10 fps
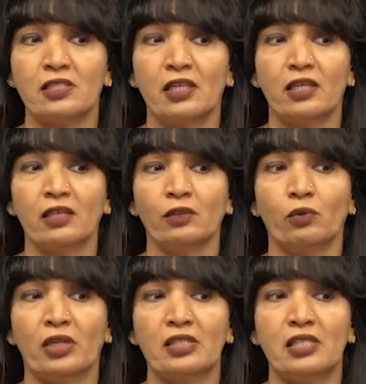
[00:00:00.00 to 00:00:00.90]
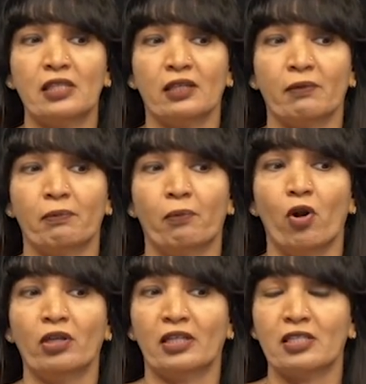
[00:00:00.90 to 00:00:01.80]
See here you can see the
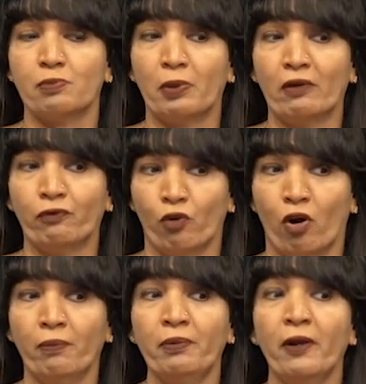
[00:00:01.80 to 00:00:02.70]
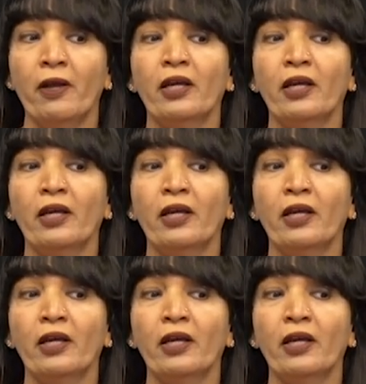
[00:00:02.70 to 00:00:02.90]
bond that is being formed.